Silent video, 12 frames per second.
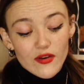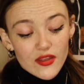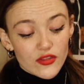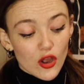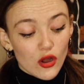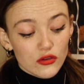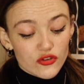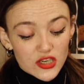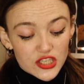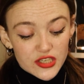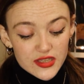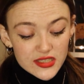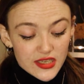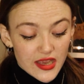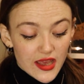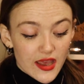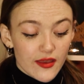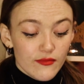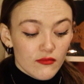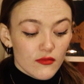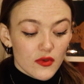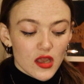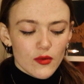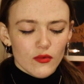I read the whole trilogy this year,
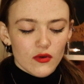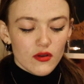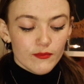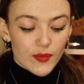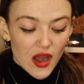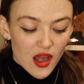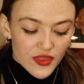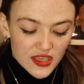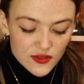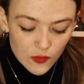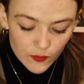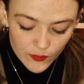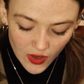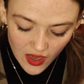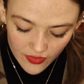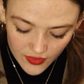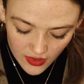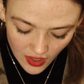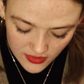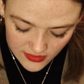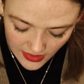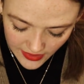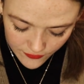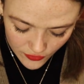bar this, bar the
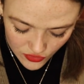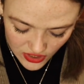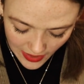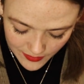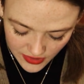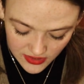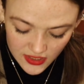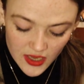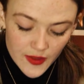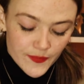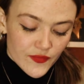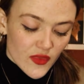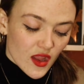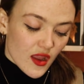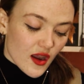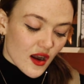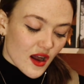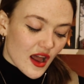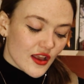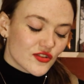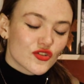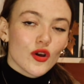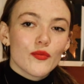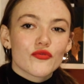last like few chapters. I
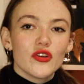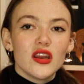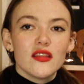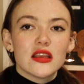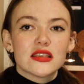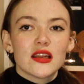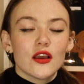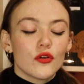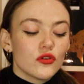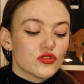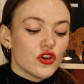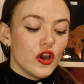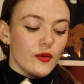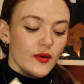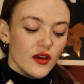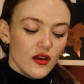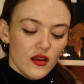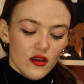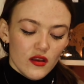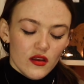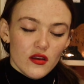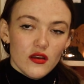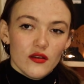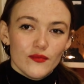stopped reading this in like October.
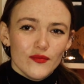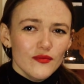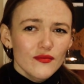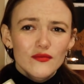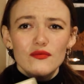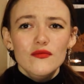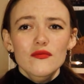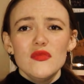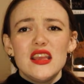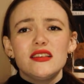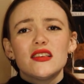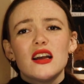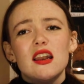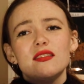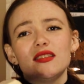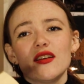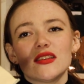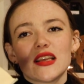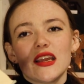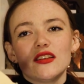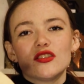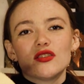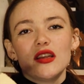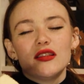It's a kind of series, like
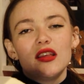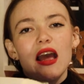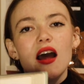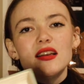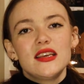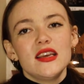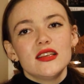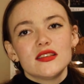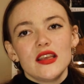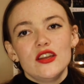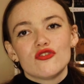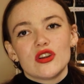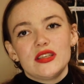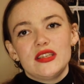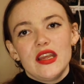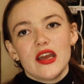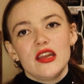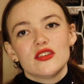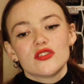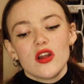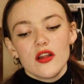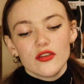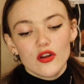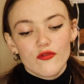it's, it, the idea is interesting and it
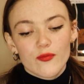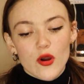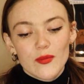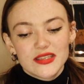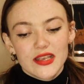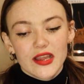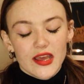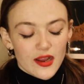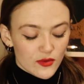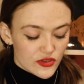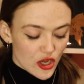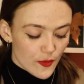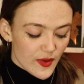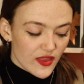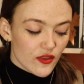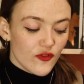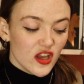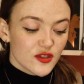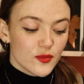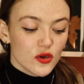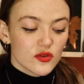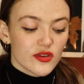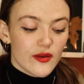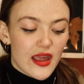started off promising and I was hoping, the first
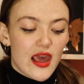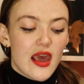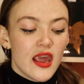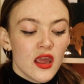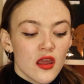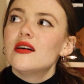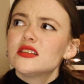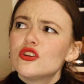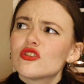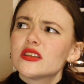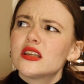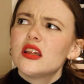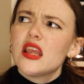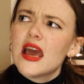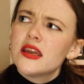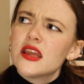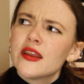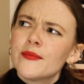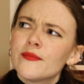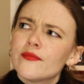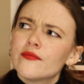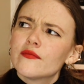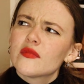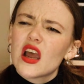book was okay. I was interested in the ending,
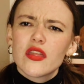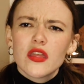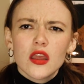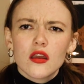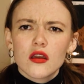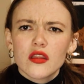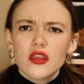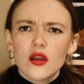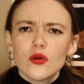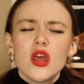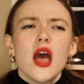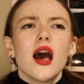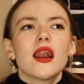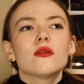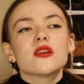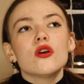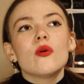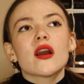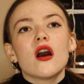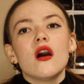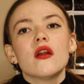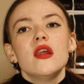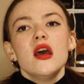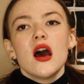I think, I think I was, and I was like, oh, I
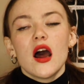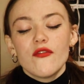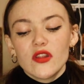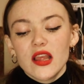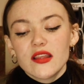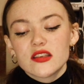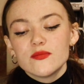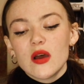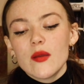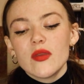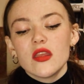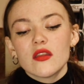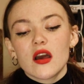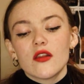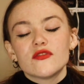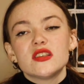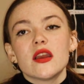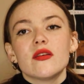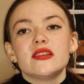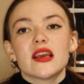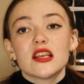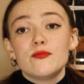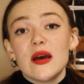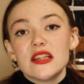can't, I feel like this might be the kind of series that
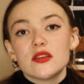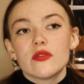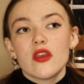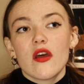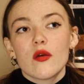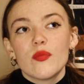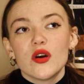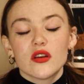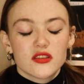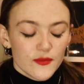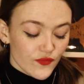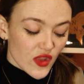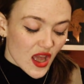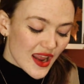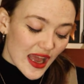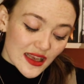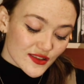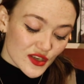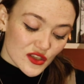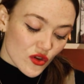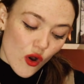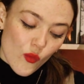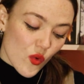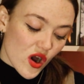gets better with the other books. And it hasn't, it's
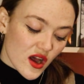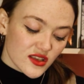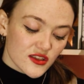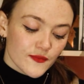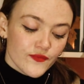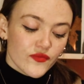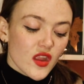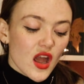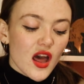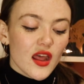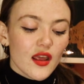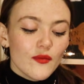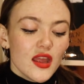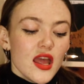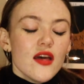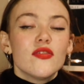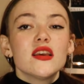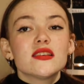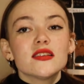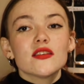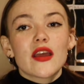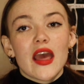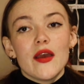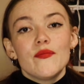gotten worse. And I, this is,
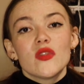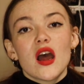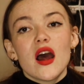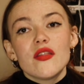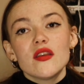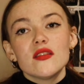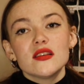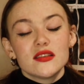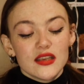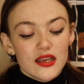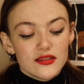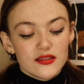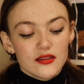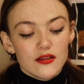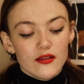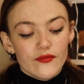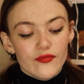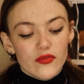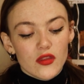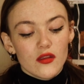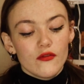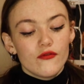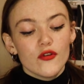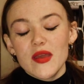okay, I think this says,
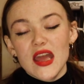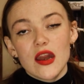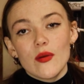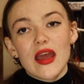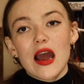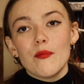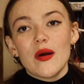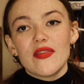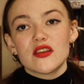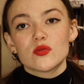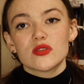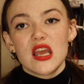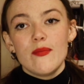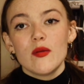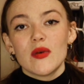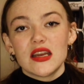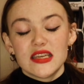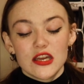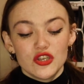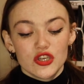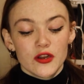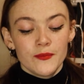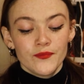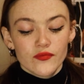for me anyway, how bad this was at keeping my
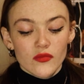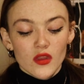attention.